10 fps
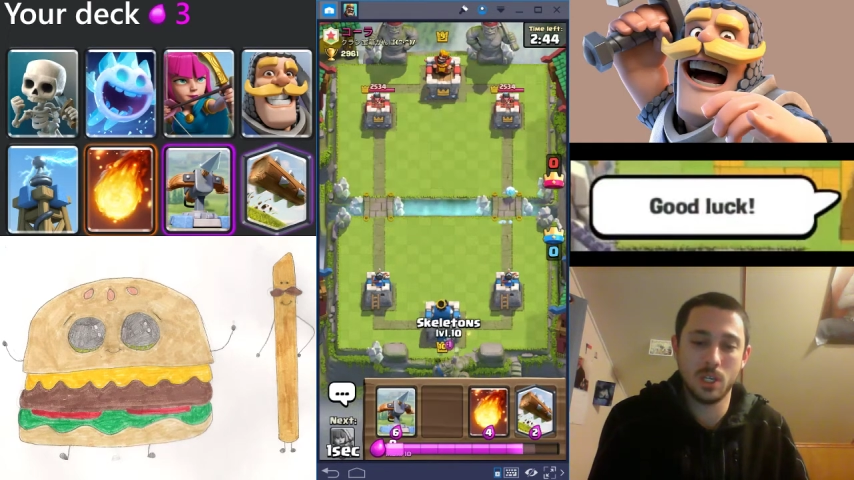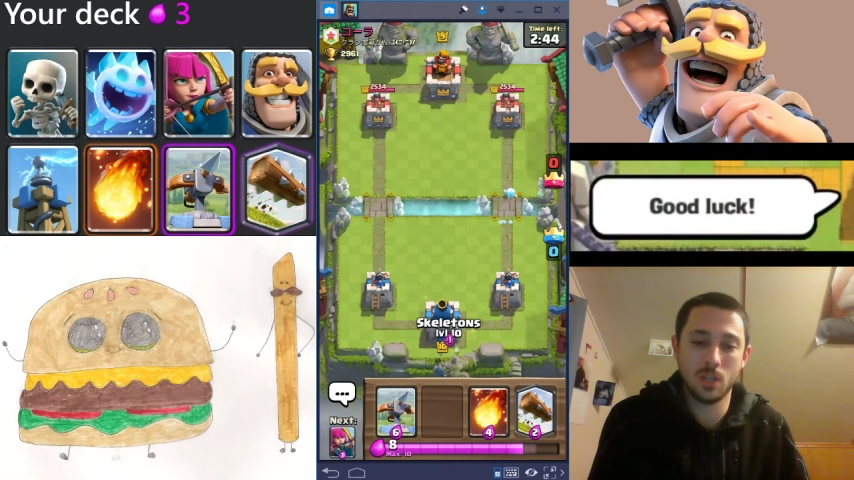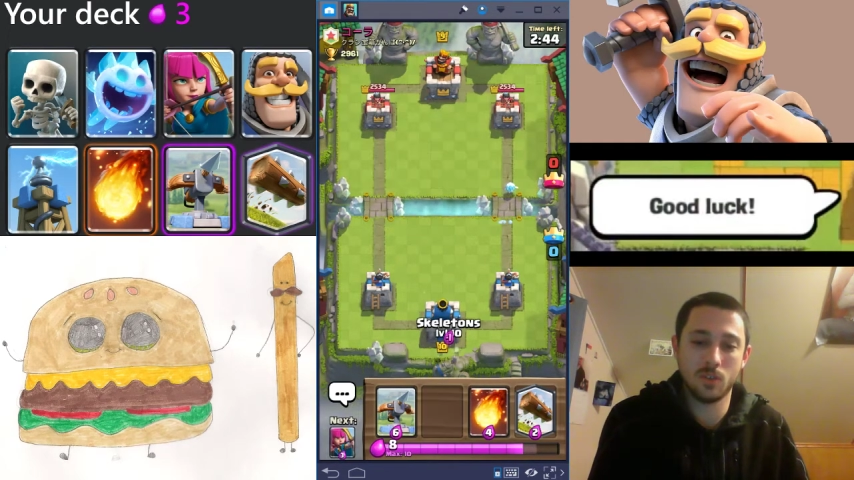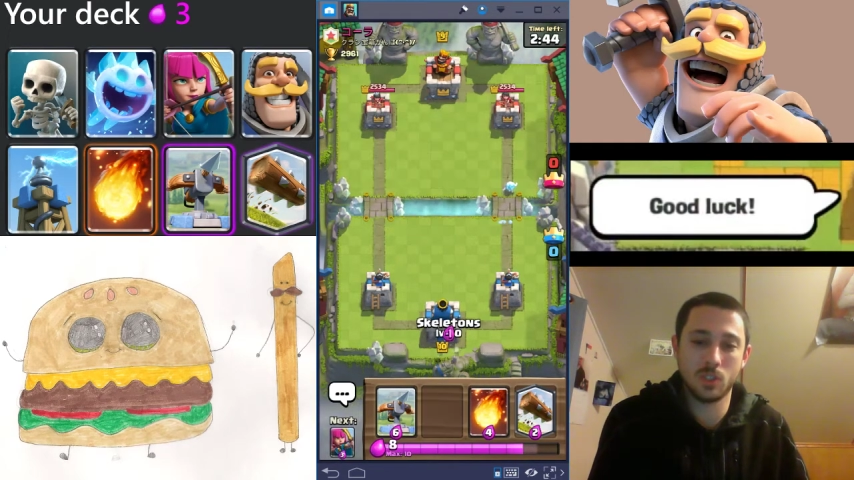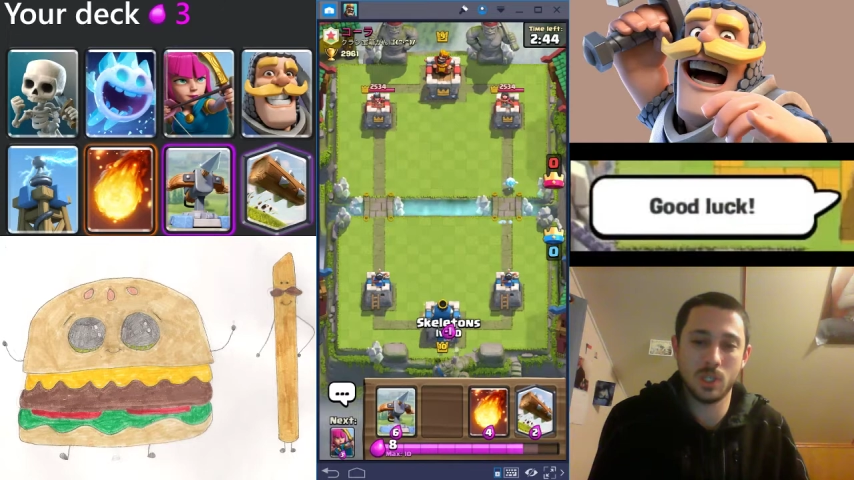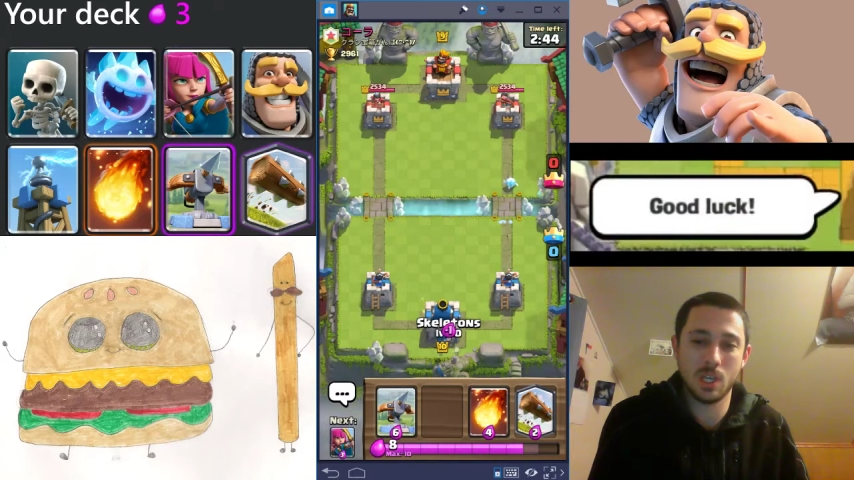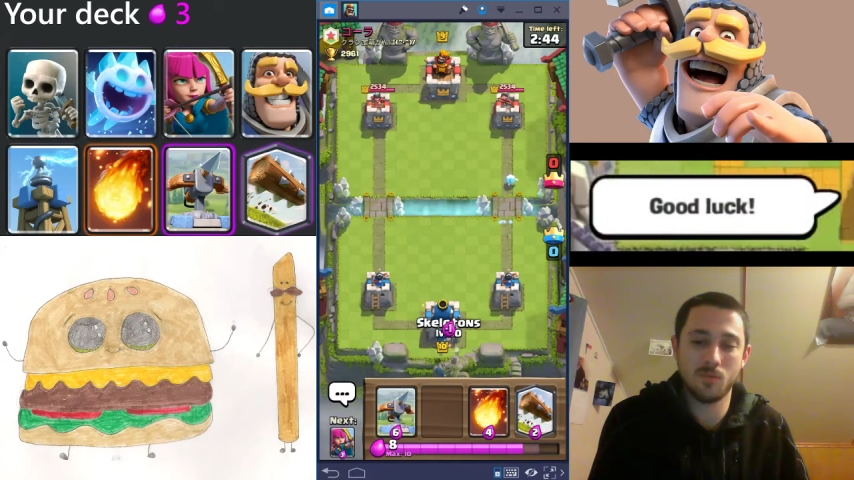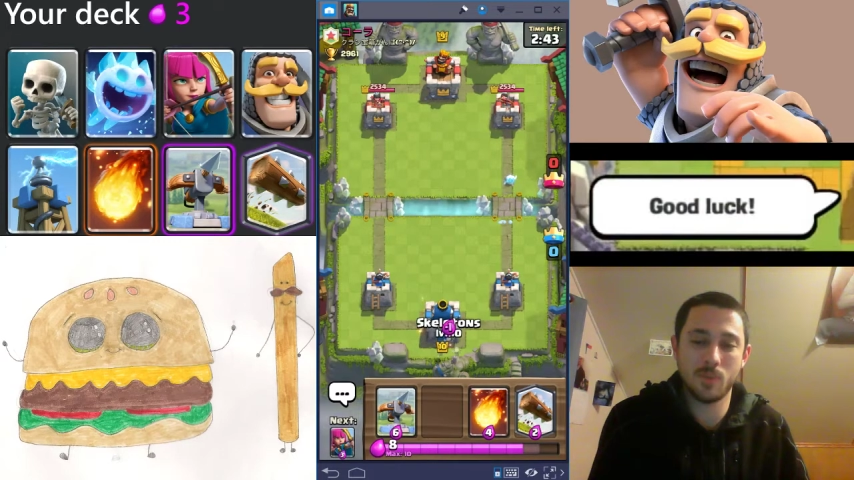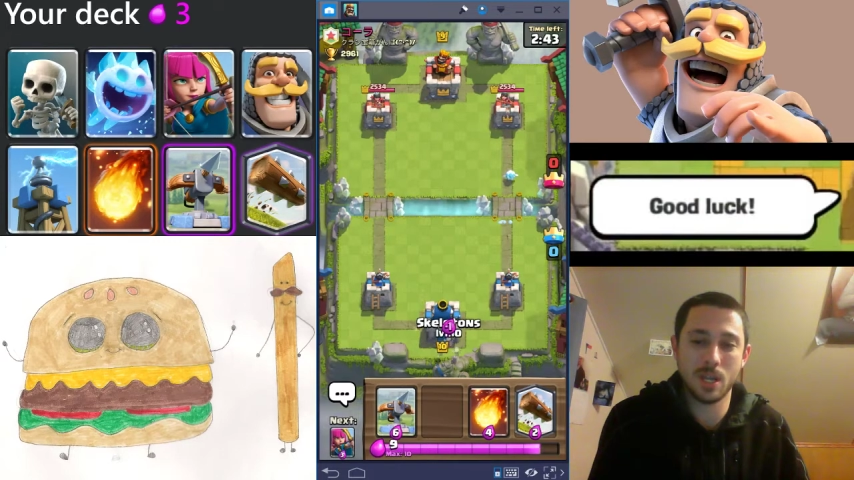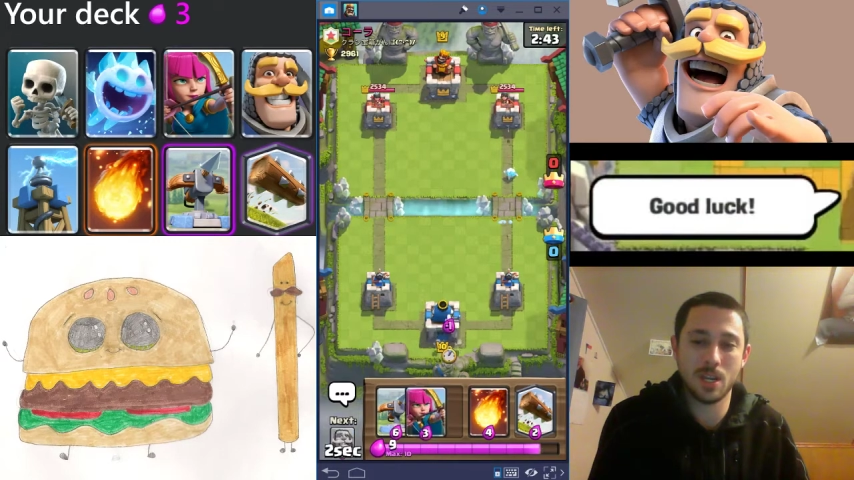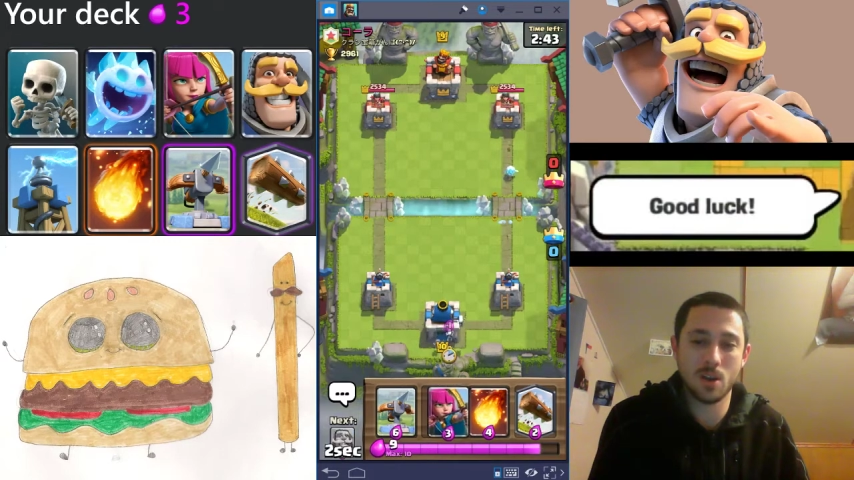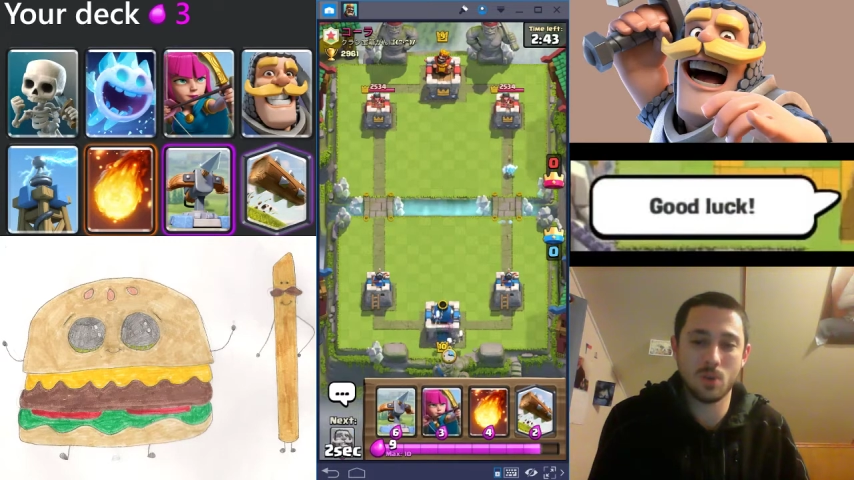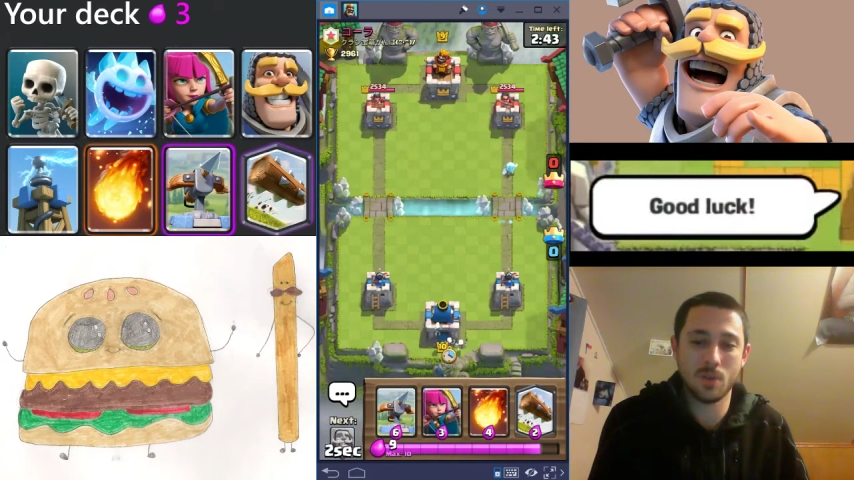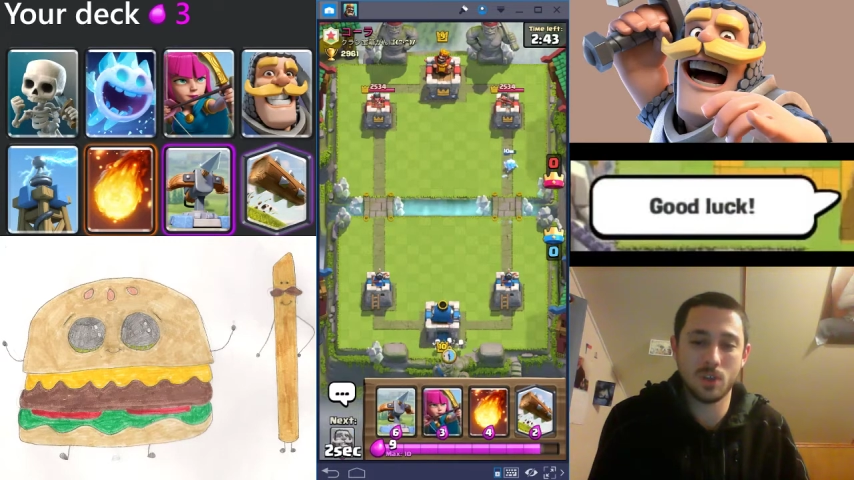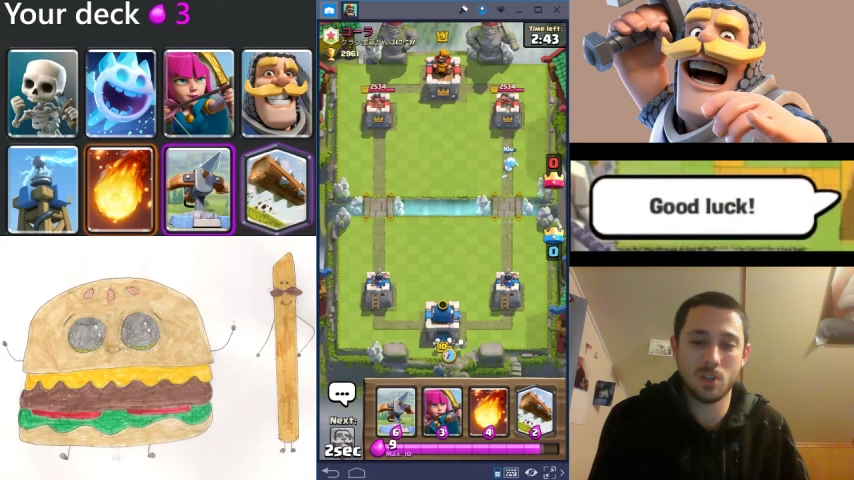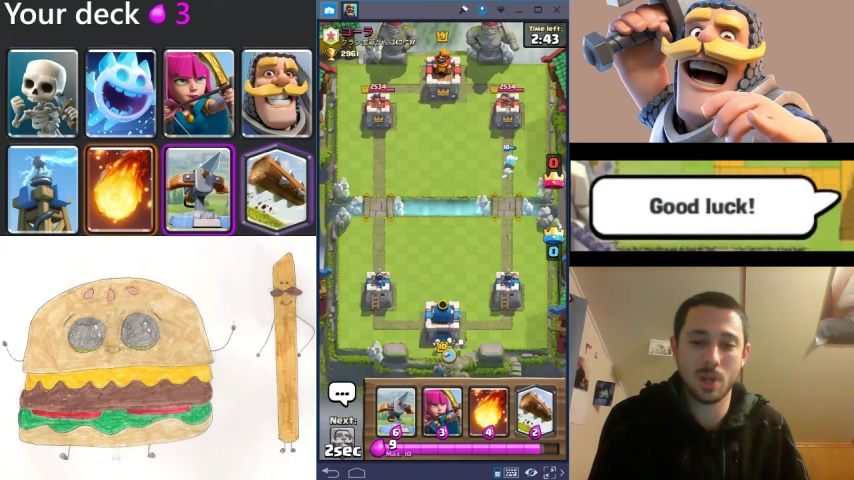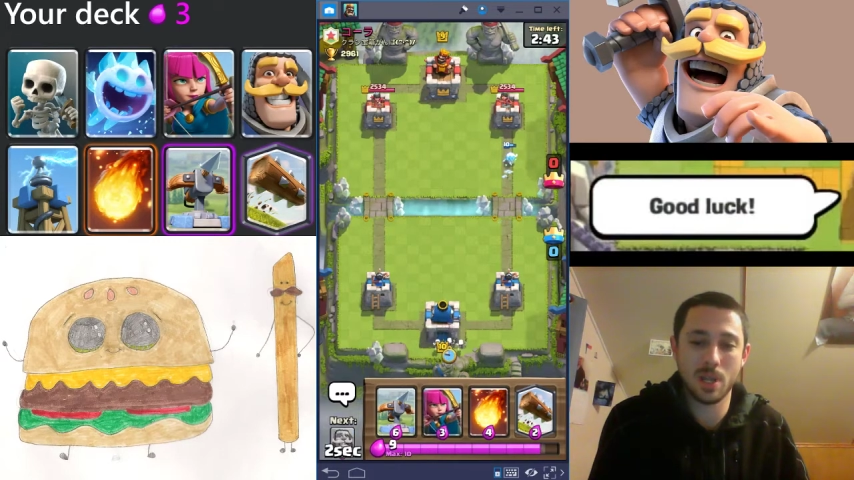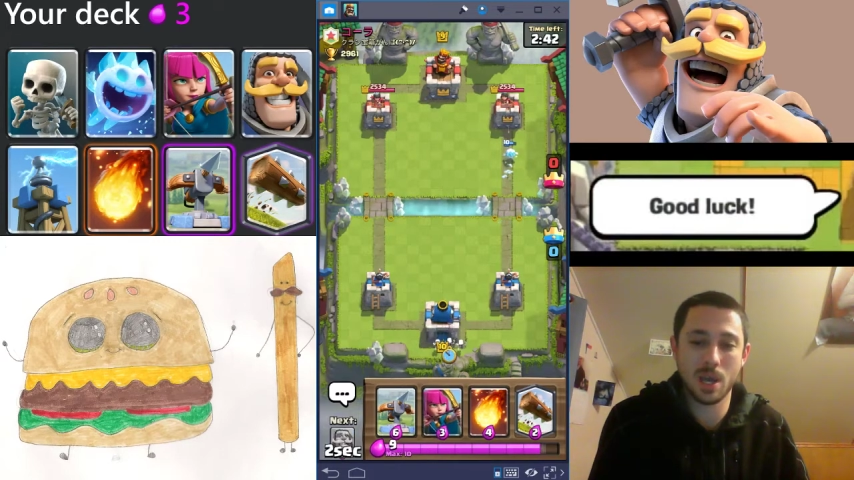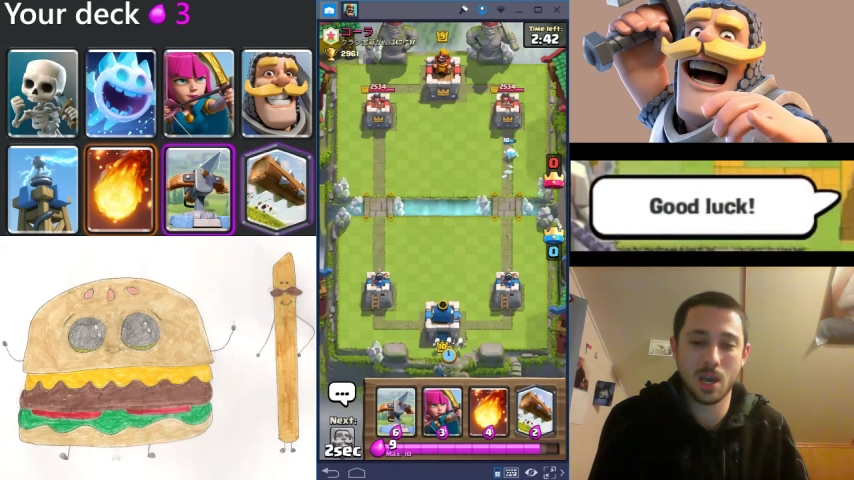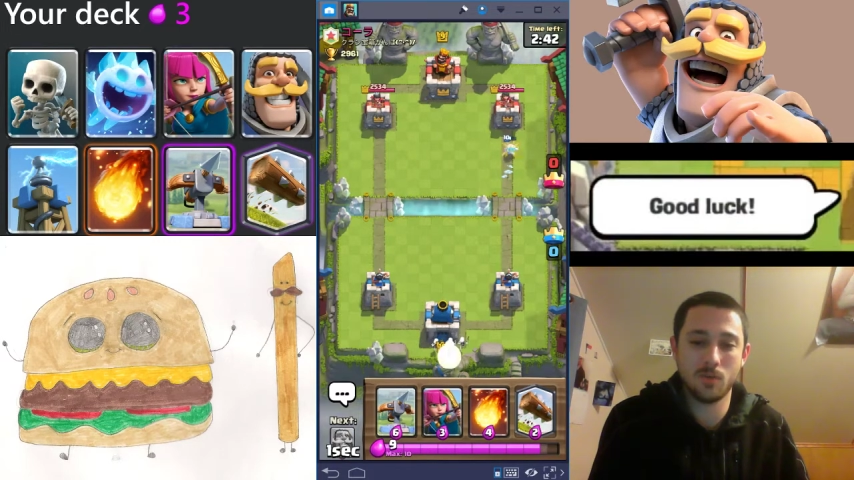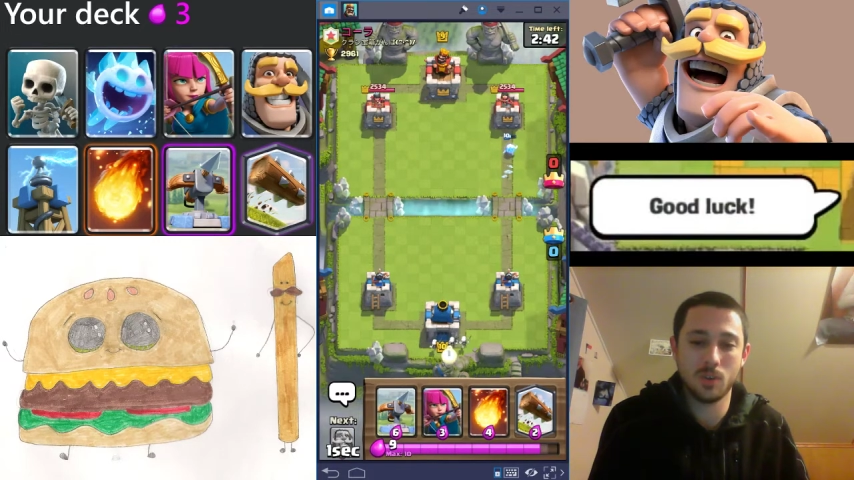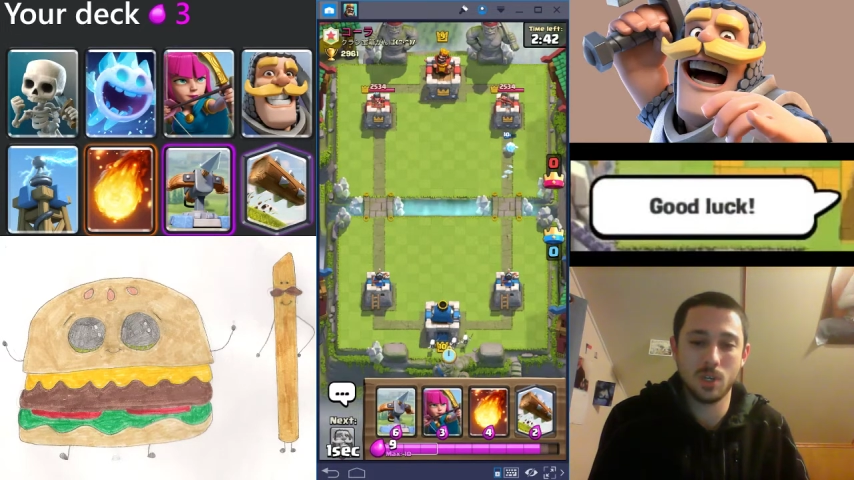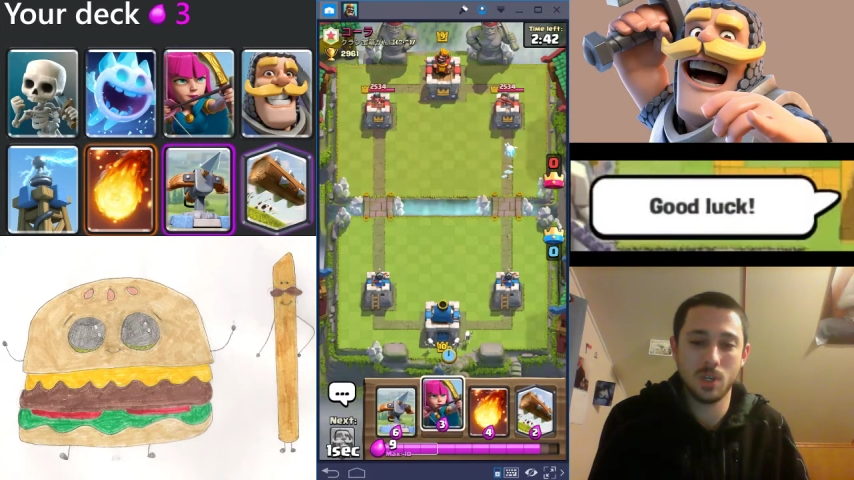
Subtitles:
and for the sake of baiting out whatever he might have.